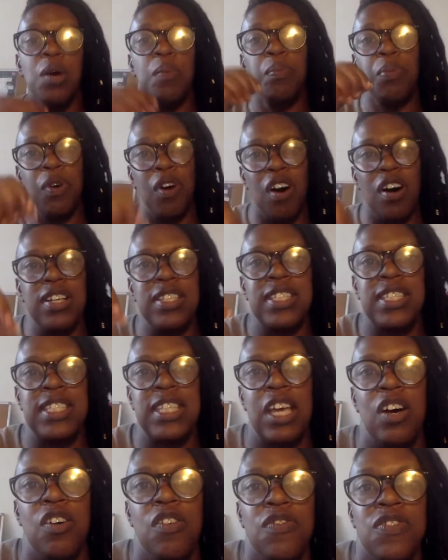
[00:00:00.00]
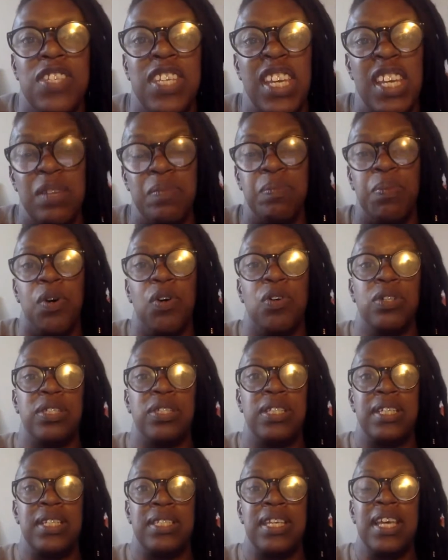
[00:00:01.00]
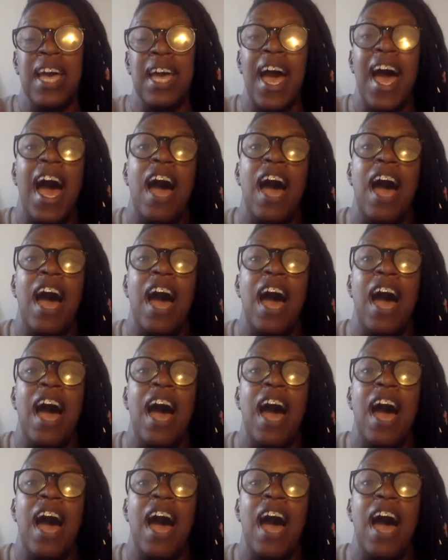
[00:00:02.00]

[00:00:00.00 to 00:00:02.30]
put ourselves in boxes